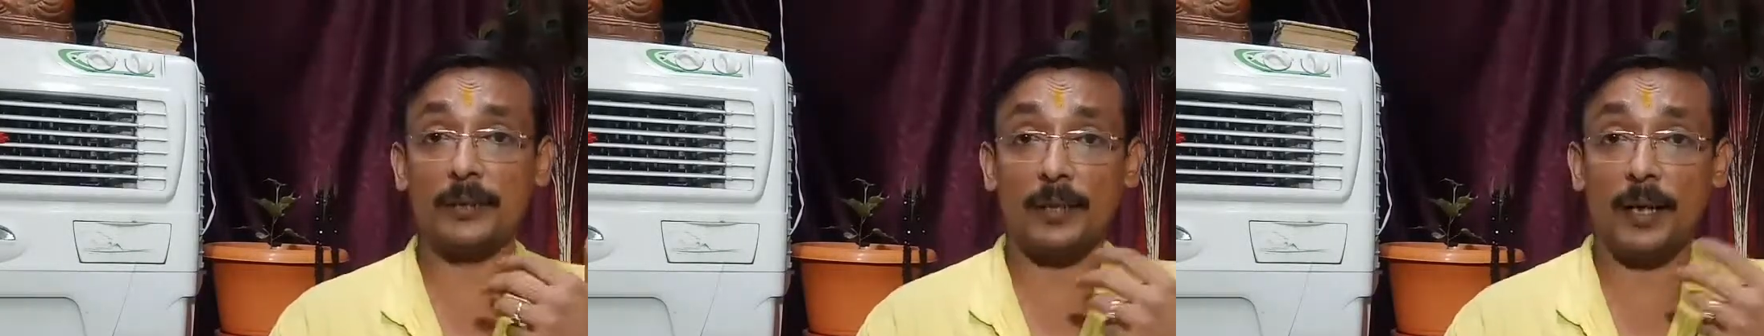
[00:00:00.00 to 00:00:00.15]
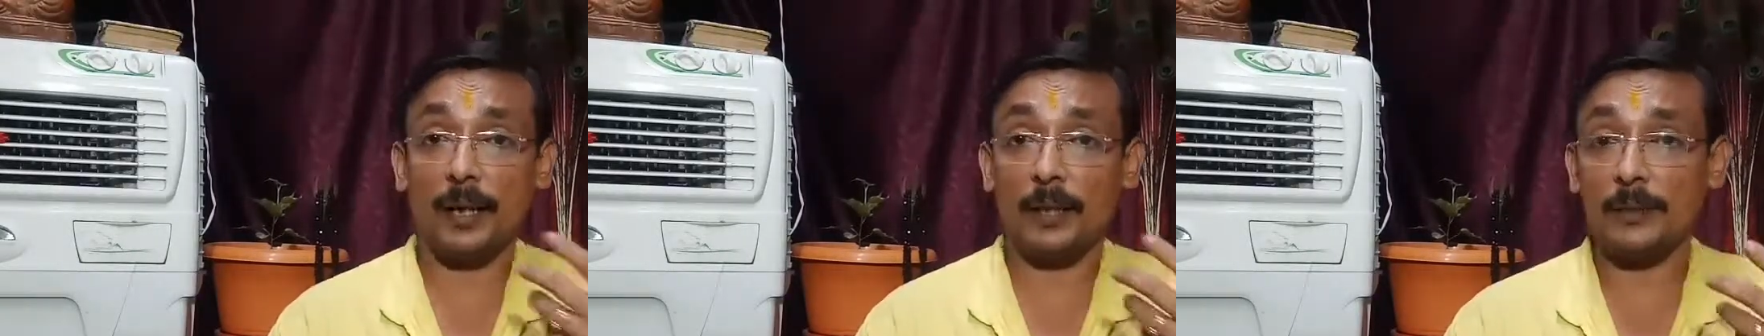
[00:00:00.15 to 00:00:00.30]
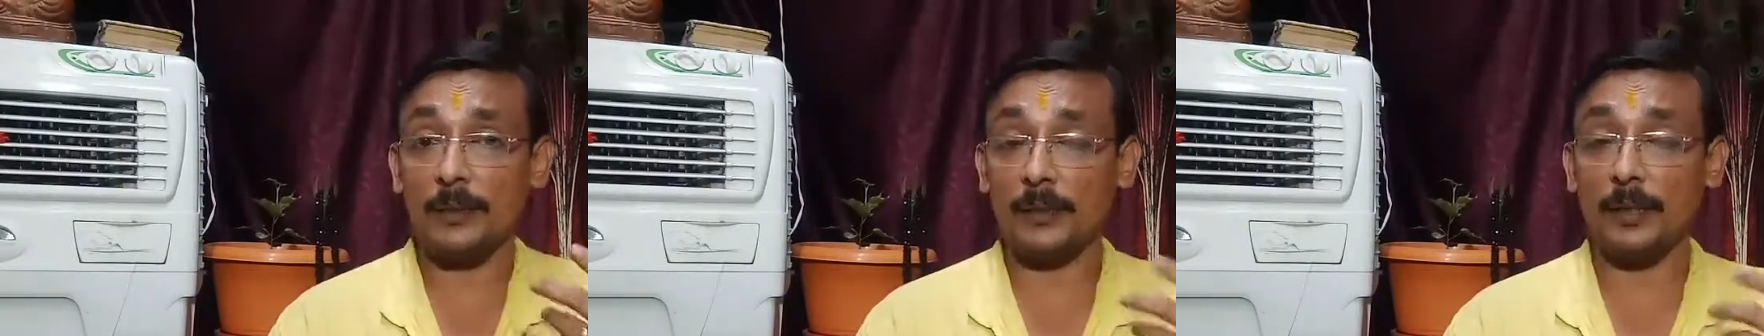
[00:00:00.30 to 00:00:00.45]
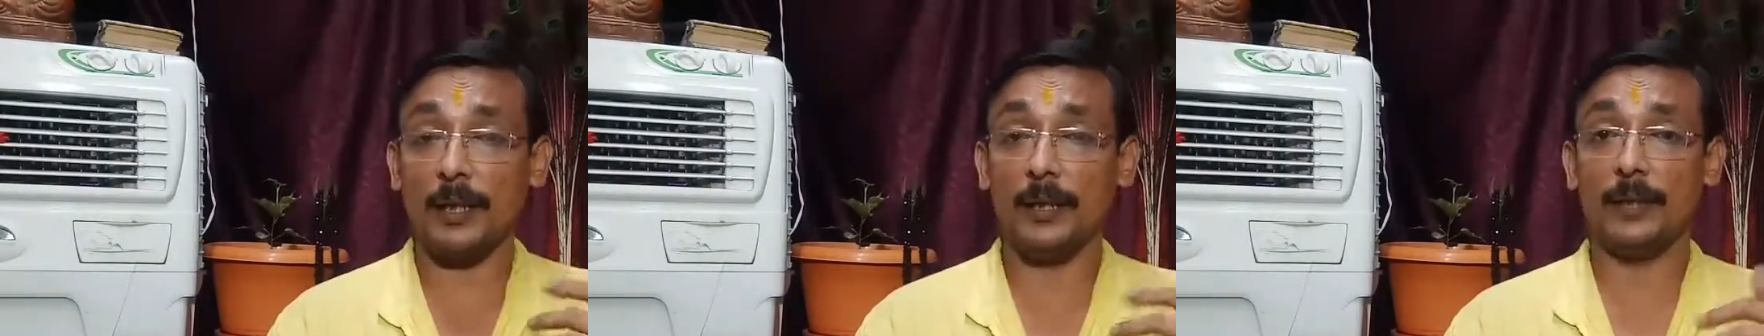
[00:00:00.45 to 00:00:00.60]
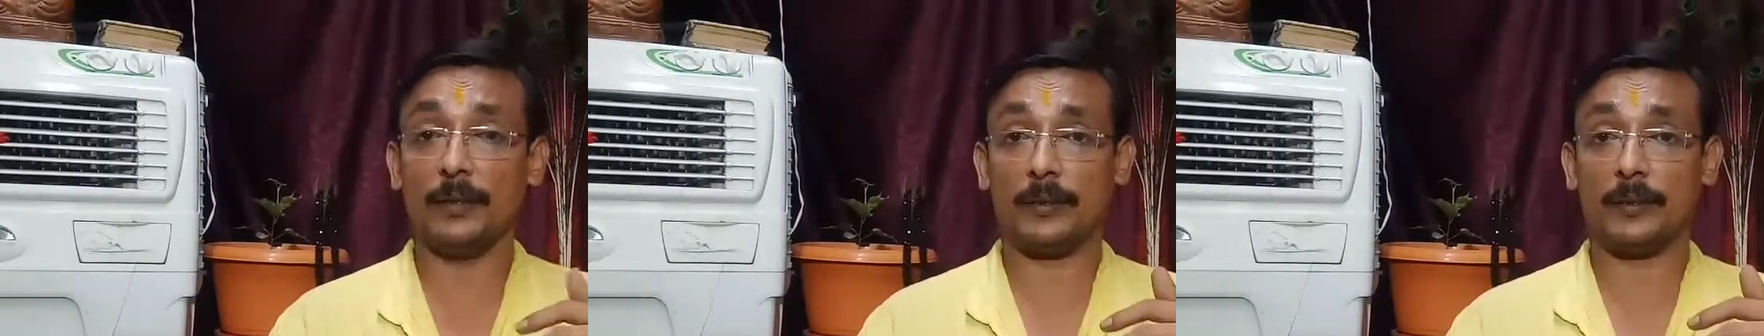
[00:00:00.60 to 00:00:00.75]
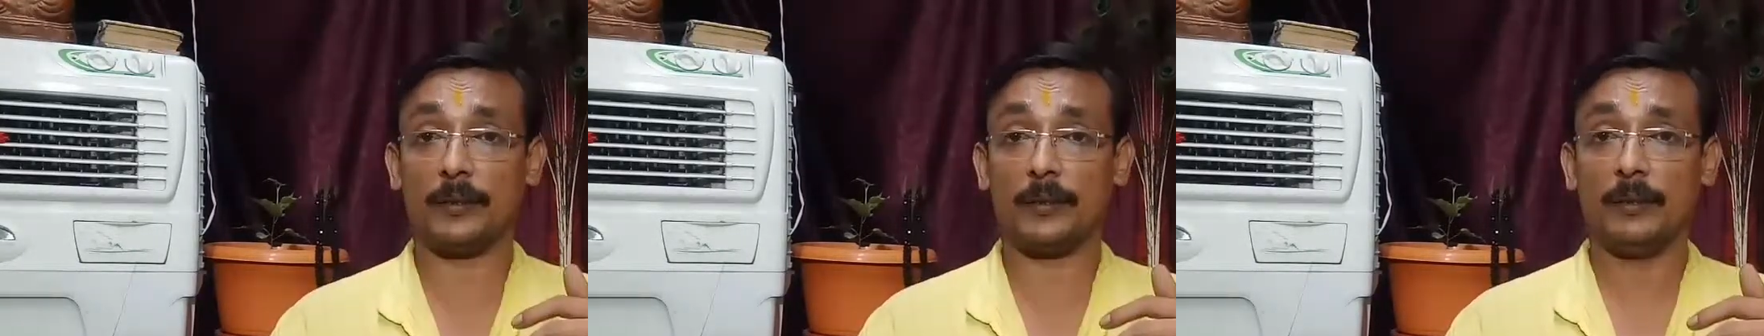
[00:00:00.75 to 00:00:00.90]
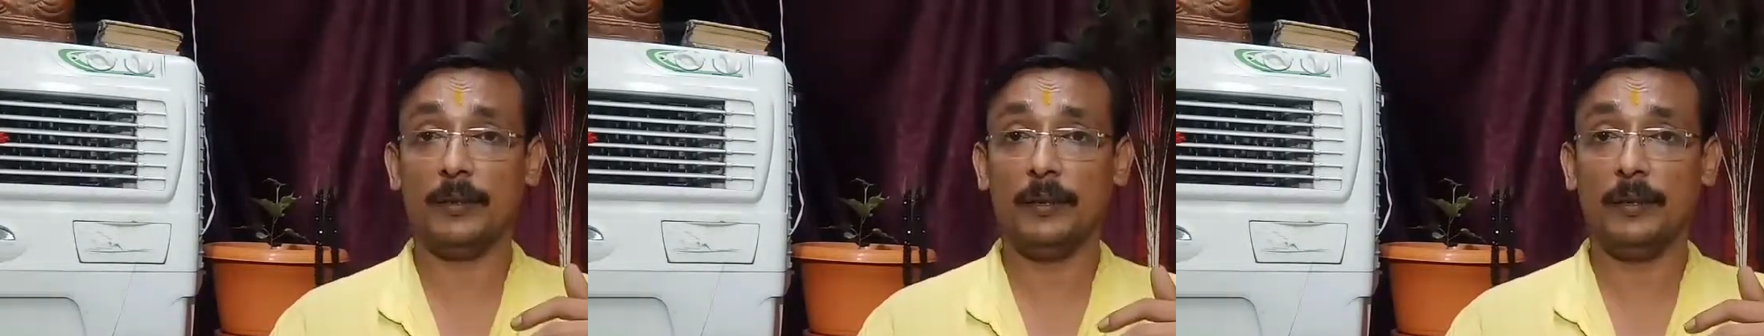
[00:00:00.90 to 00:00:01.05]
success
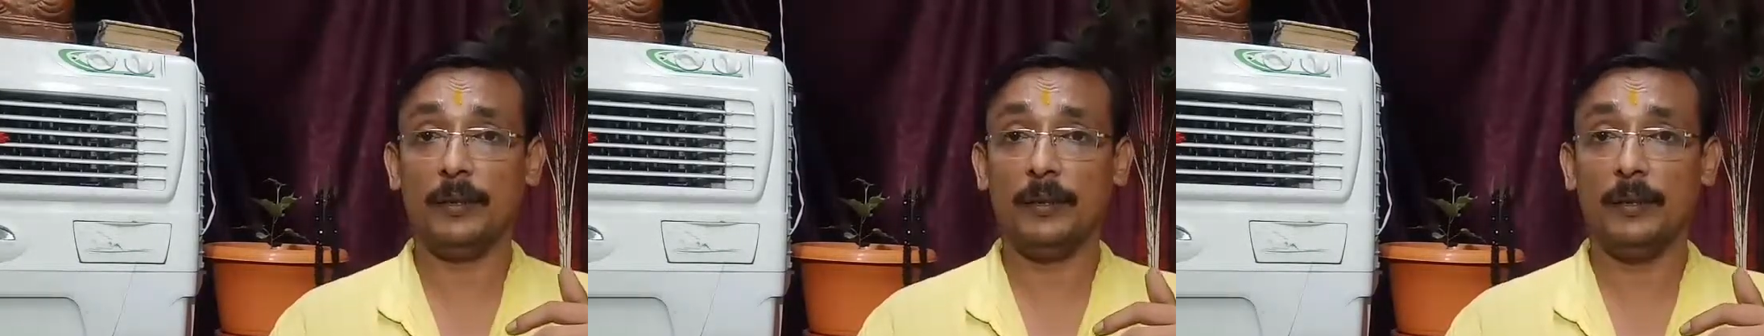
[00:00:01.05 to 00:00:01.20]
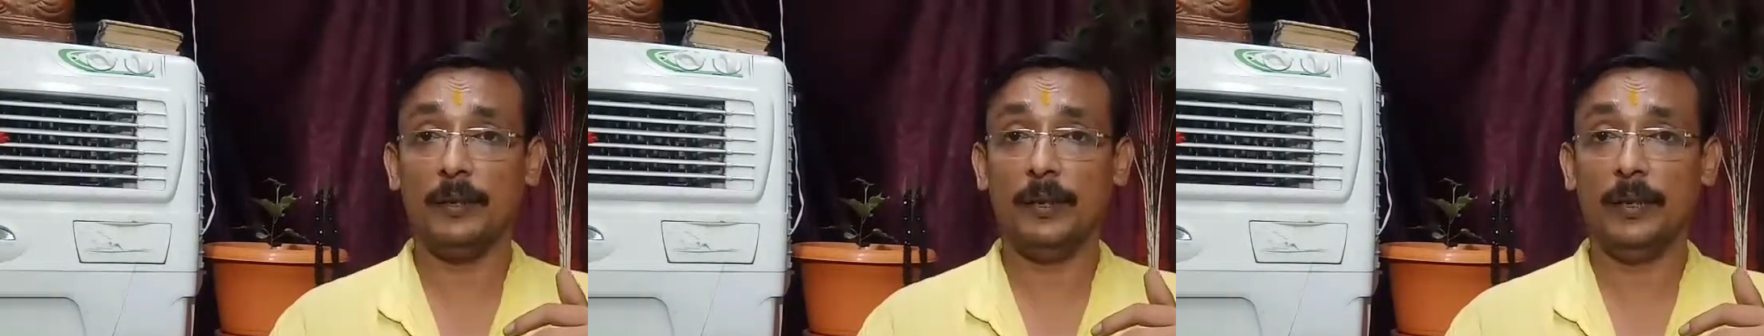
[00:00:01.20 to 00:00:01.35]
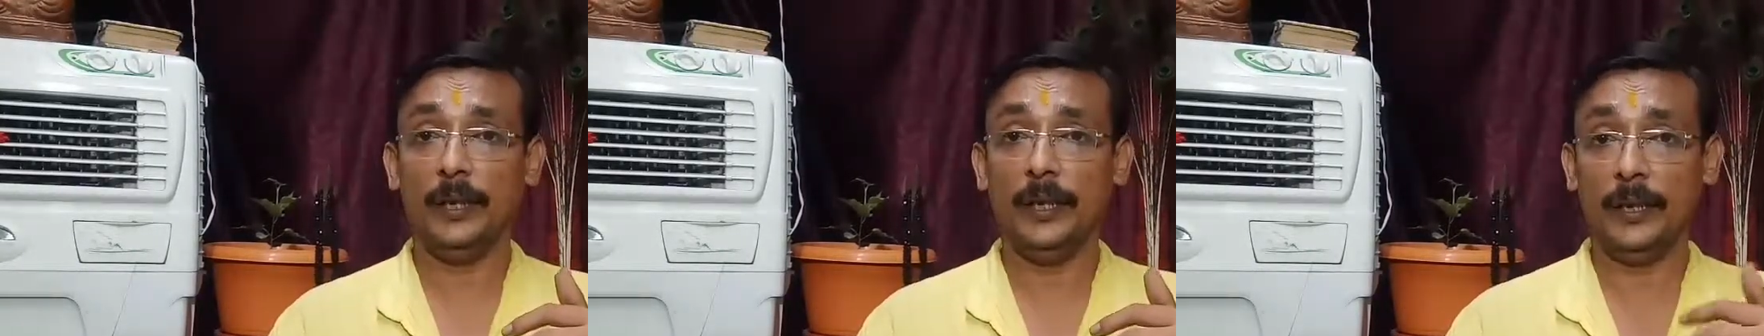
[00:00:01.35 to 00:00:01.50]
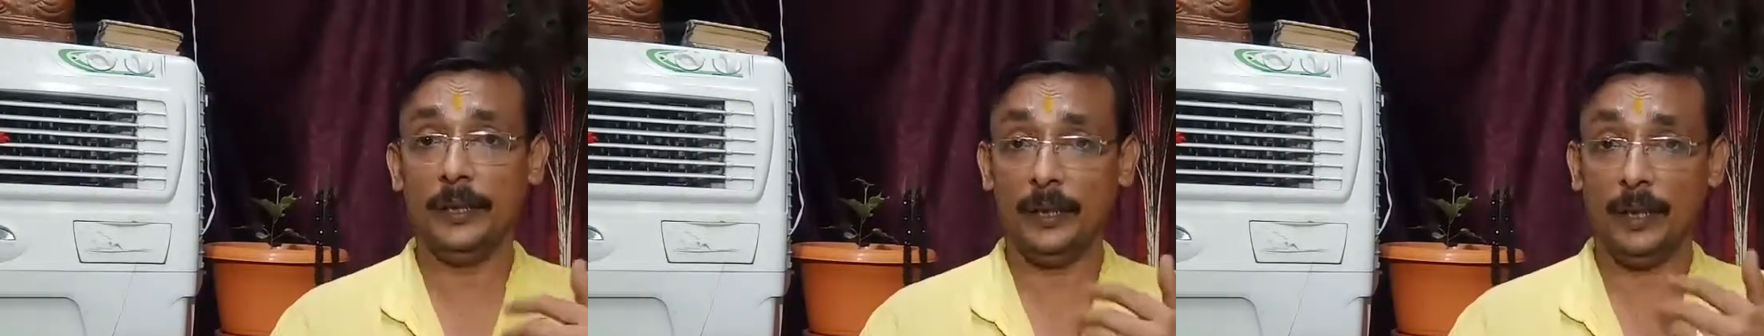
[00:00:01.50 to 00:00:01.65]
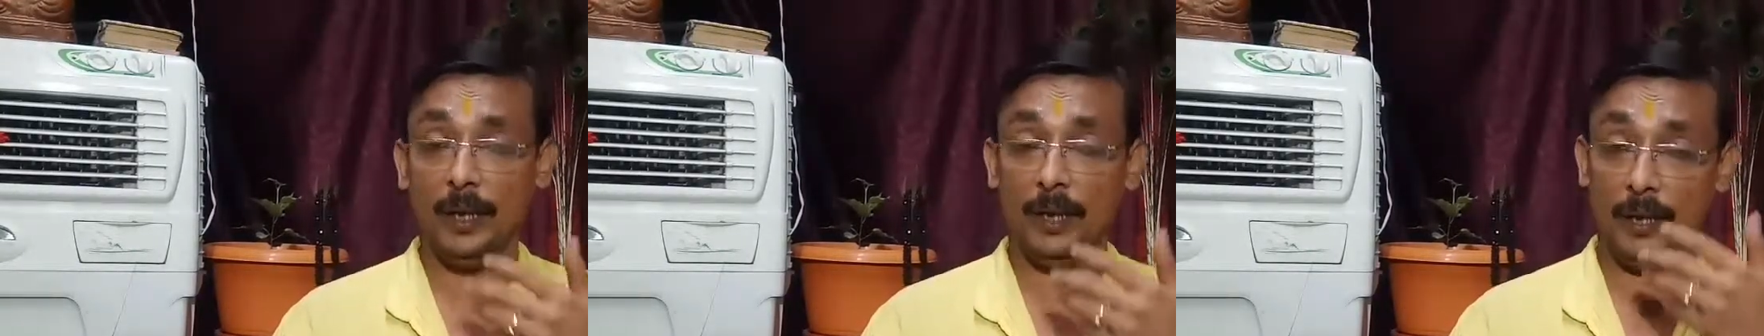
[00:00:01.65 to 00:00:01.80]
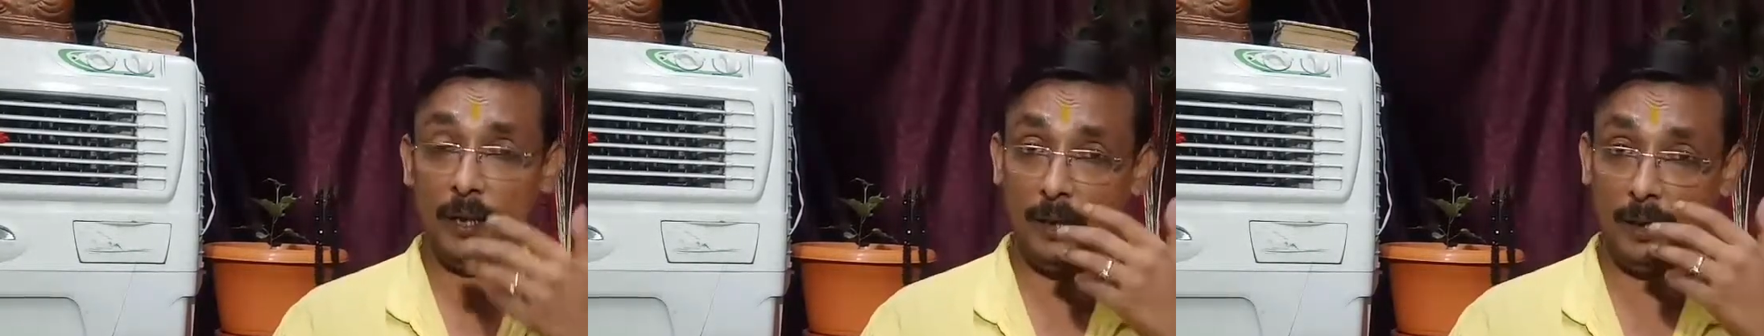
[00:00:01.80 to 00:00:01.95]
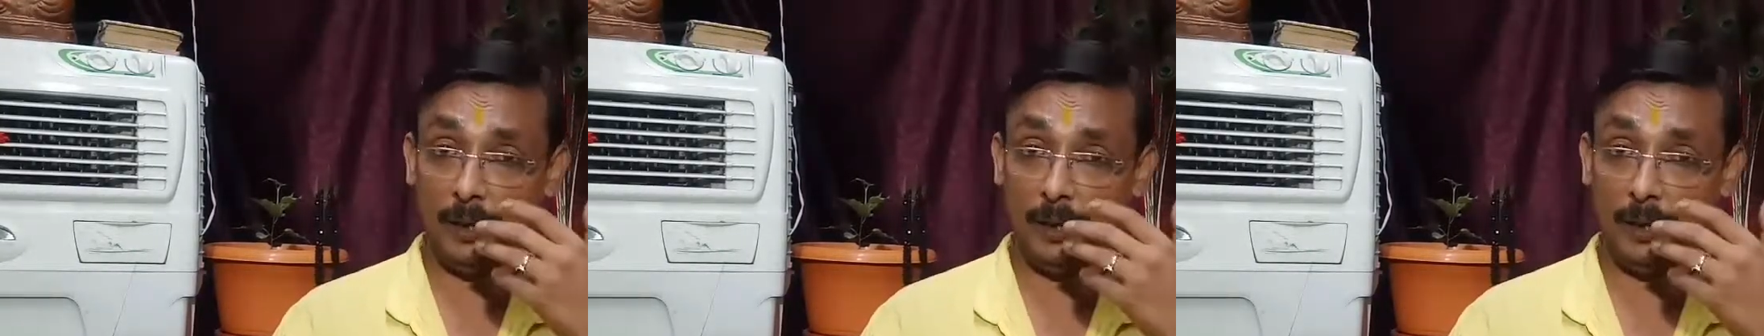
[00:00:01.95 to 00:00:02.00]
in uh,